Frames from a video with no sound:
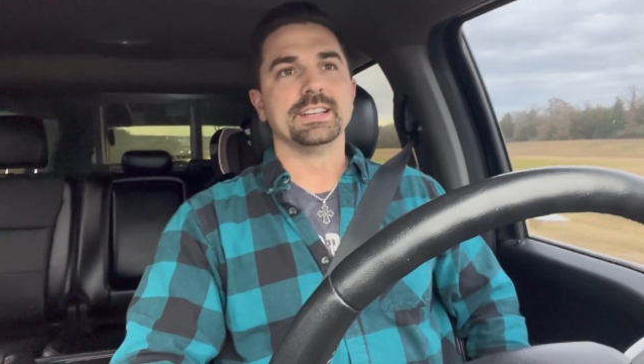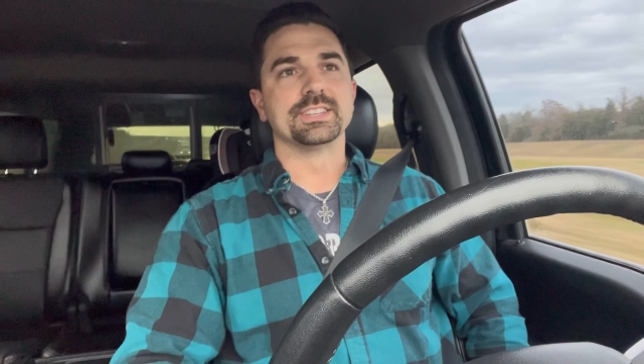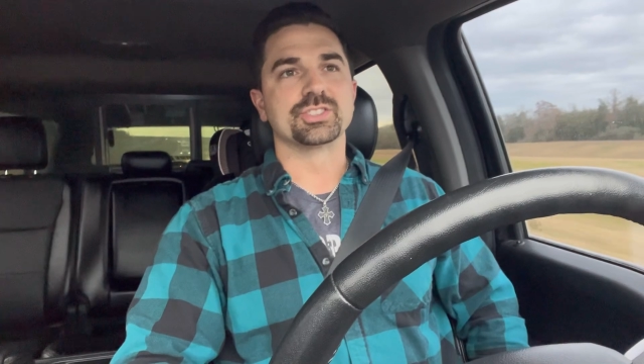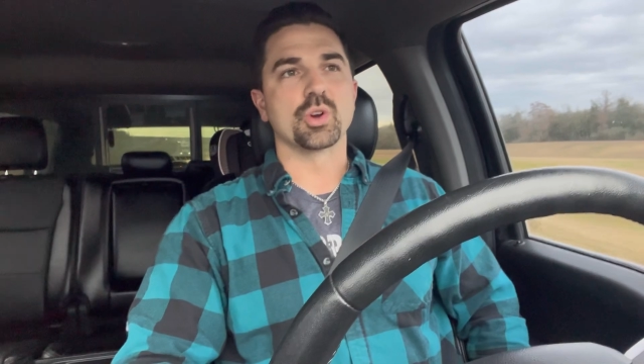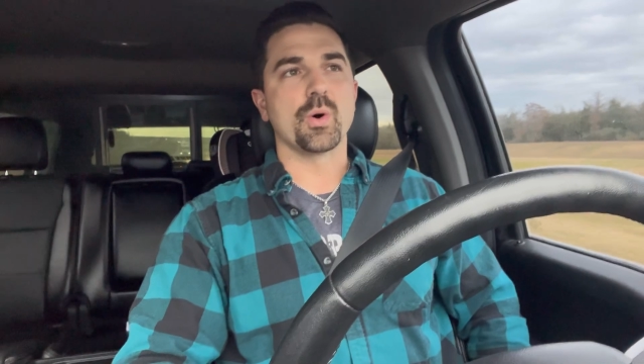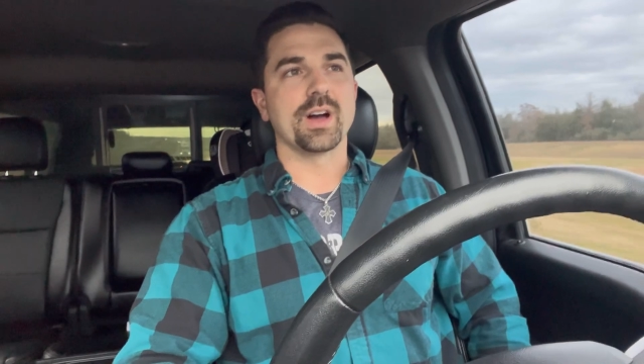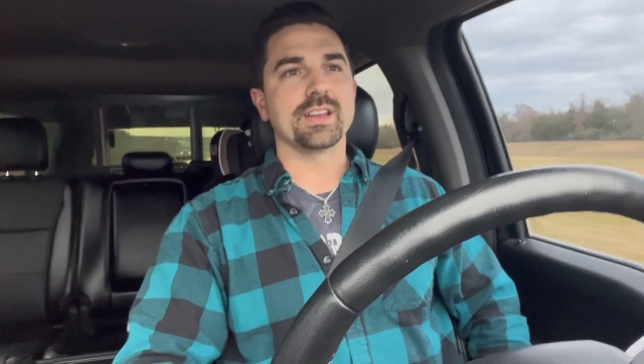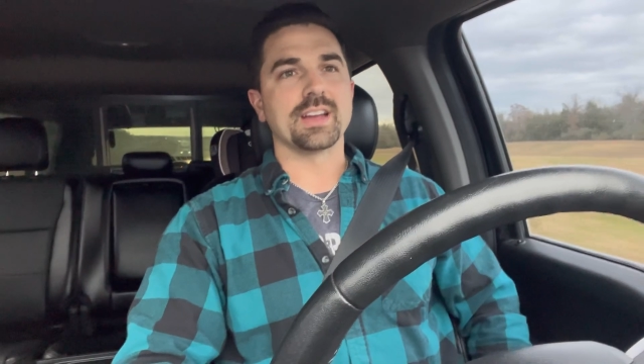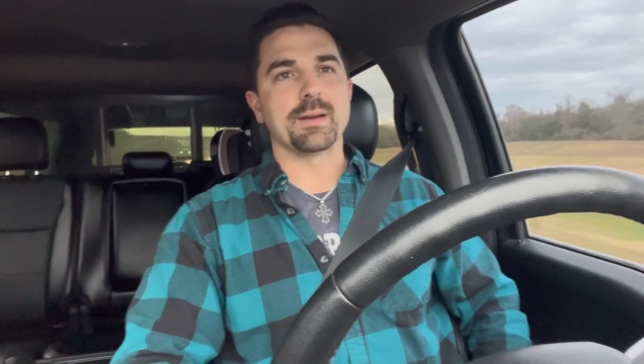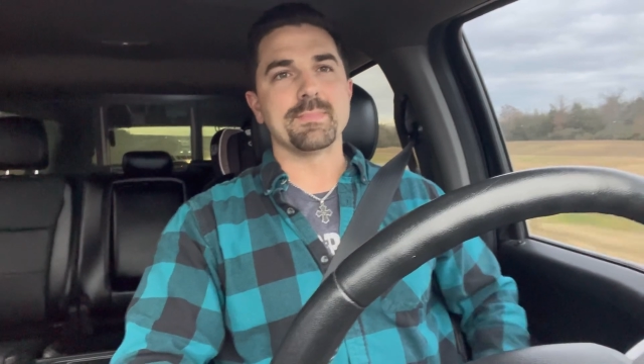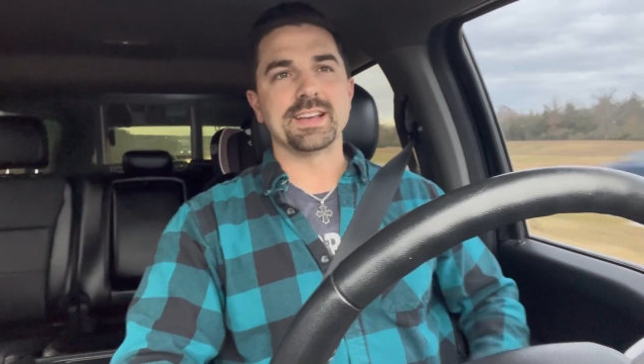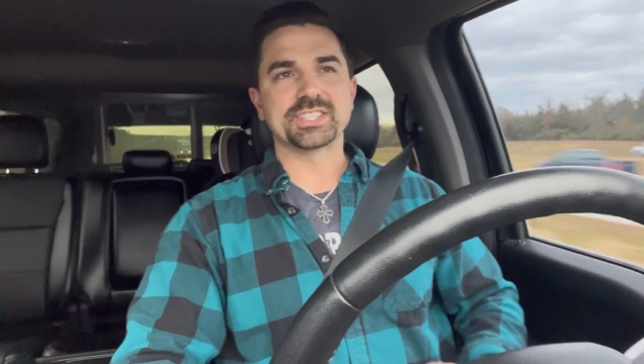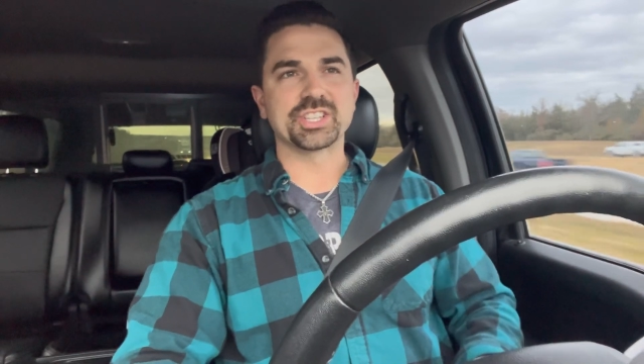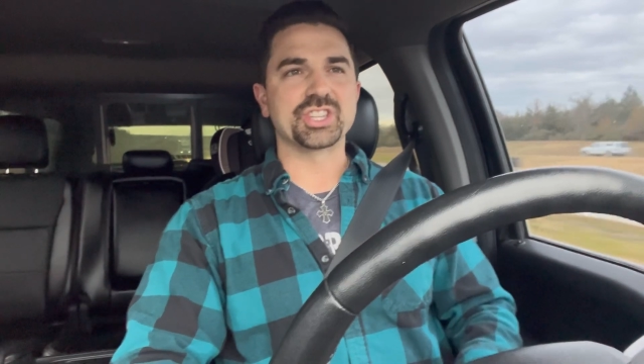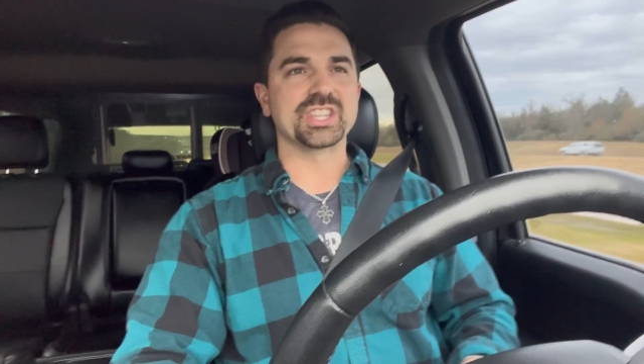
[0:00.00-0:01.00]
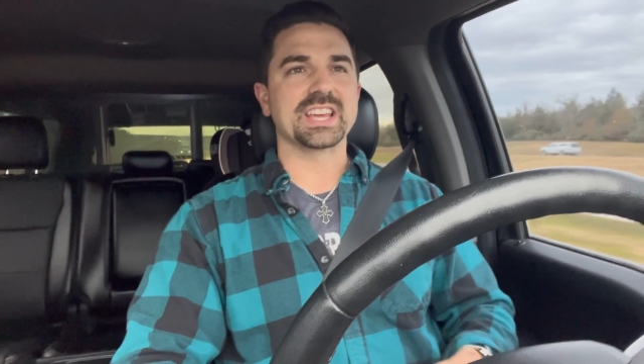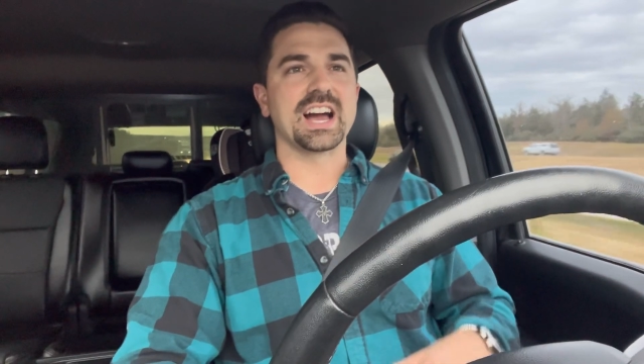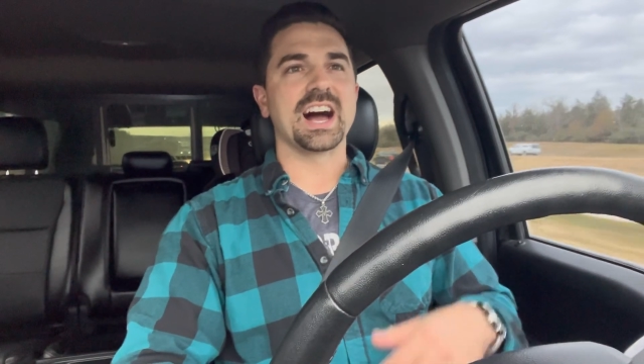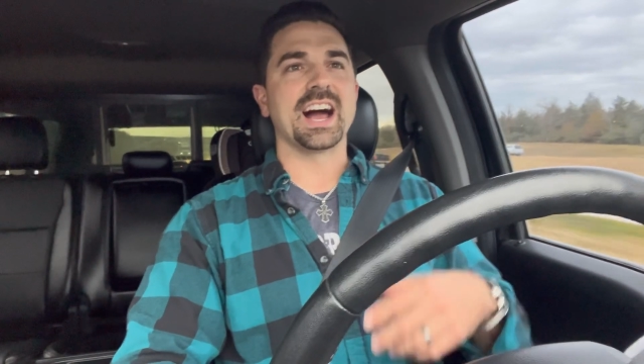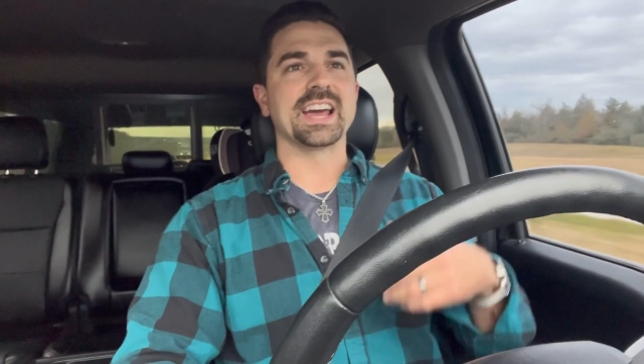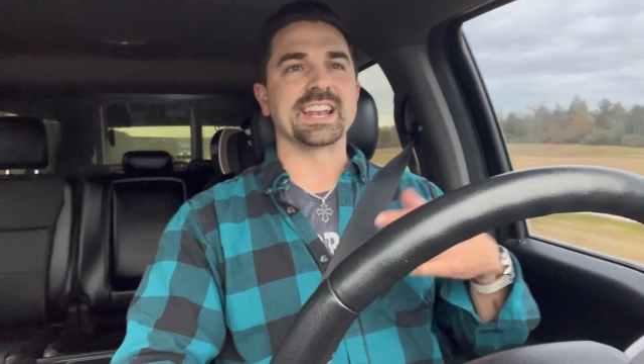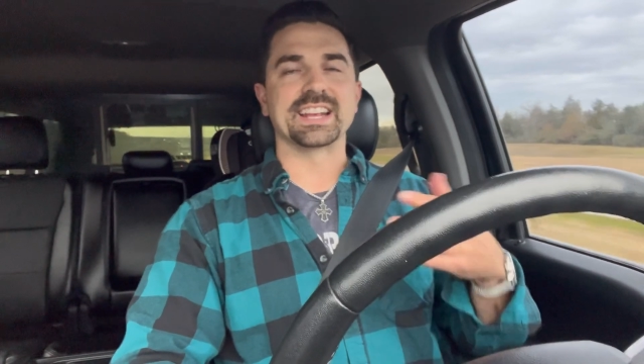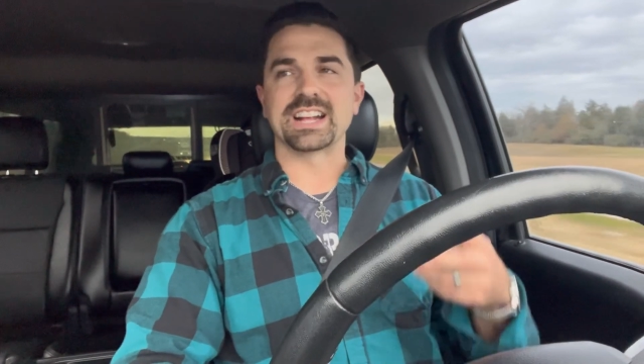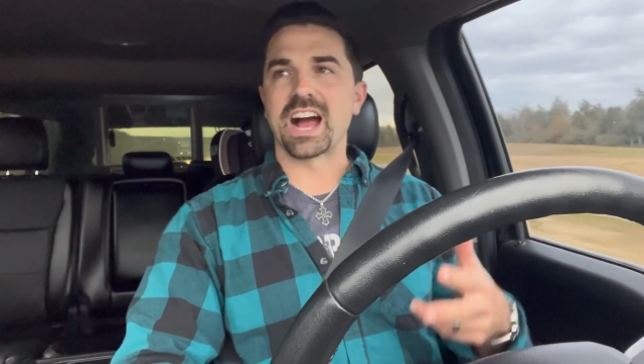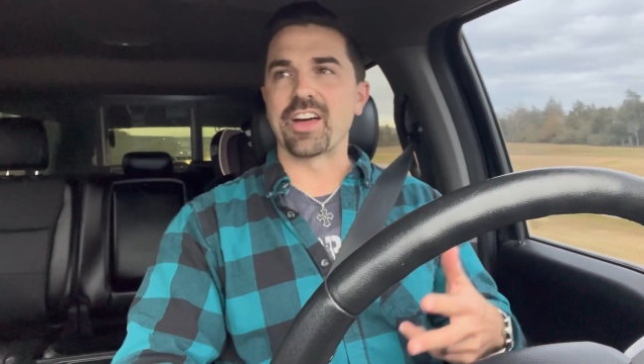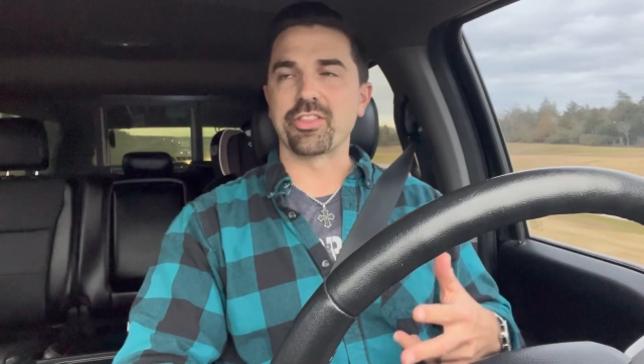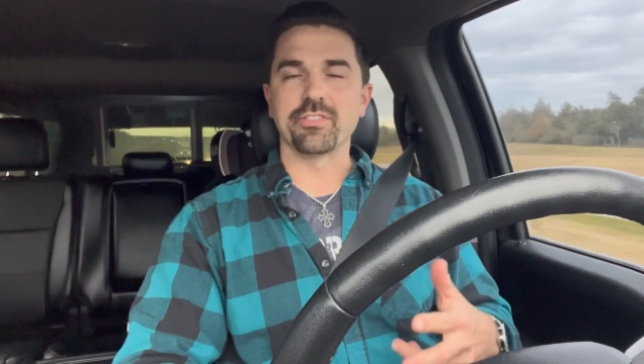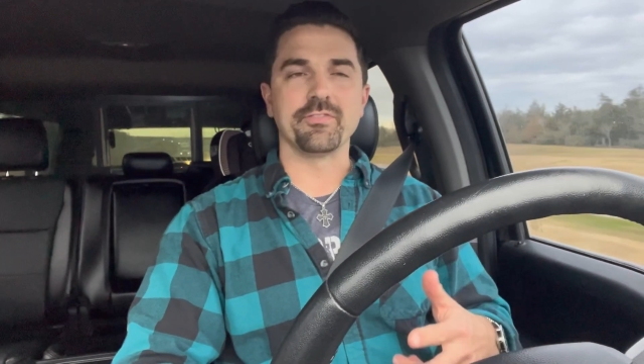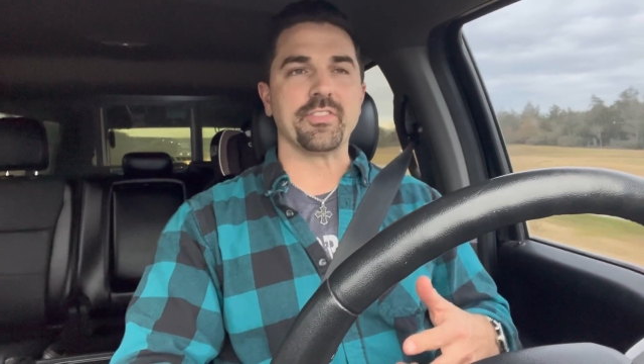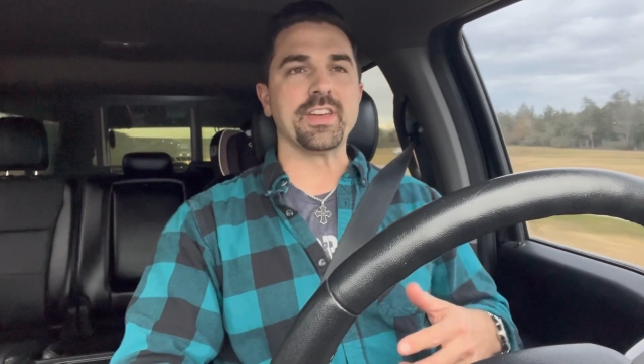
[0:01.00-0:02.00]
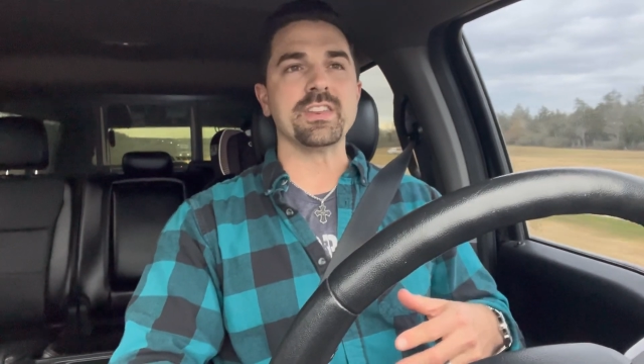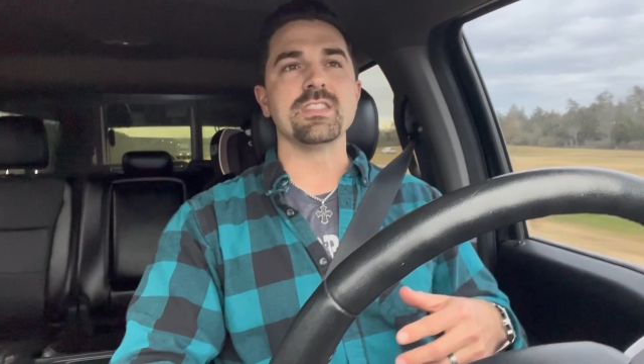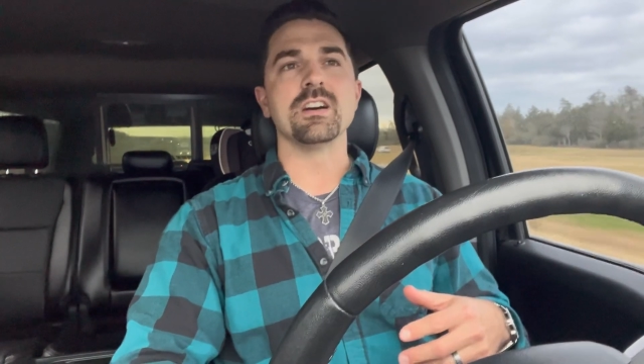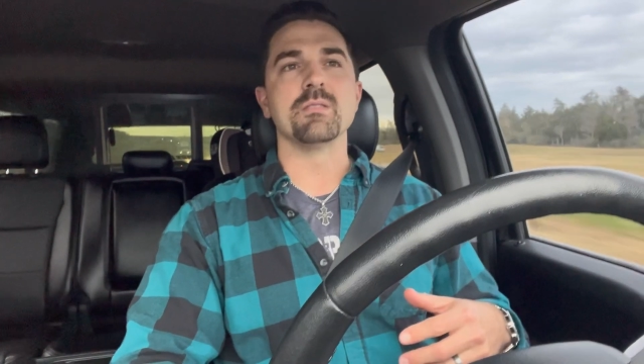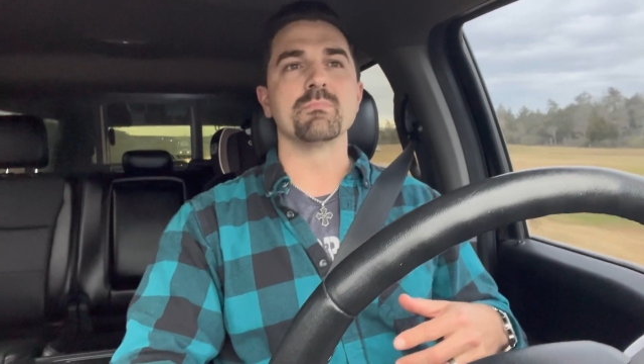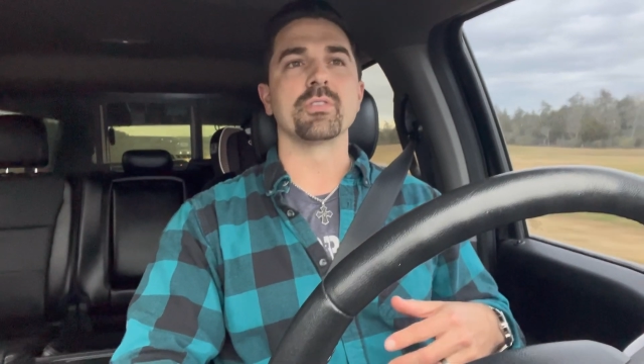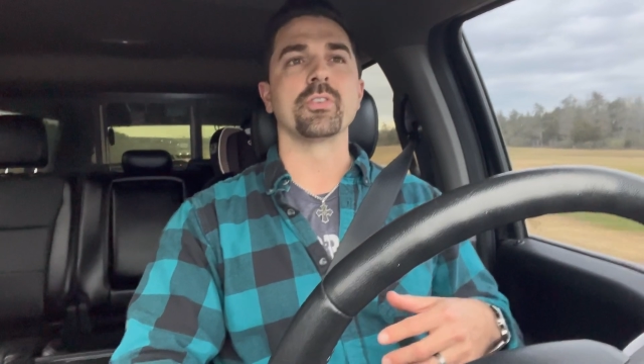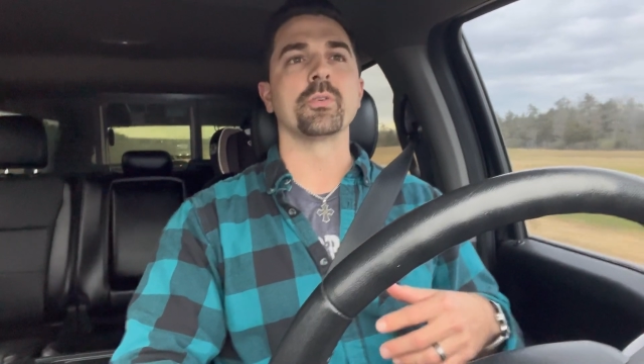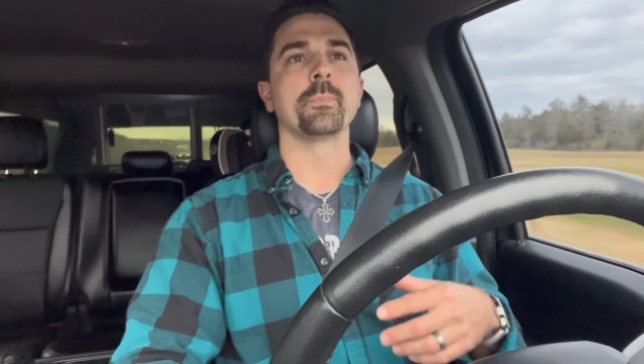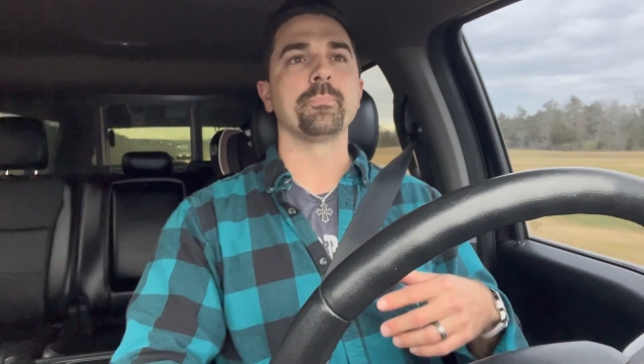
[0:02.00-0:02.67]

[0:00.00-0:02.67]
So I messaged the guy and I got the VIN number,